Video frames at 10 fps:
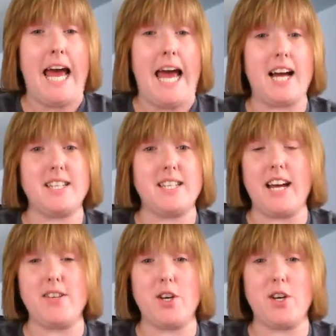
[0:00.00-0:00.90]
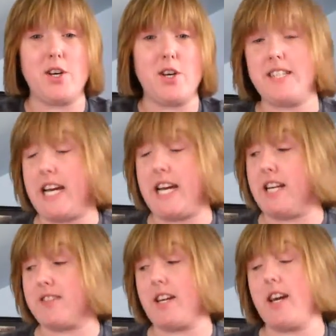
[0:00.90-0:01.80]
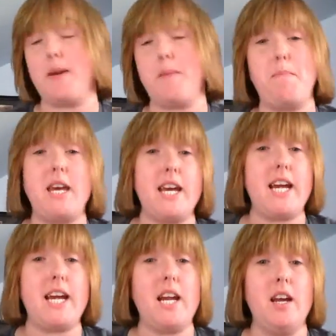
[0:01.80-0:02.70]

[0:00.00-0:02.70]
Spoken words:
and today's artist is going to be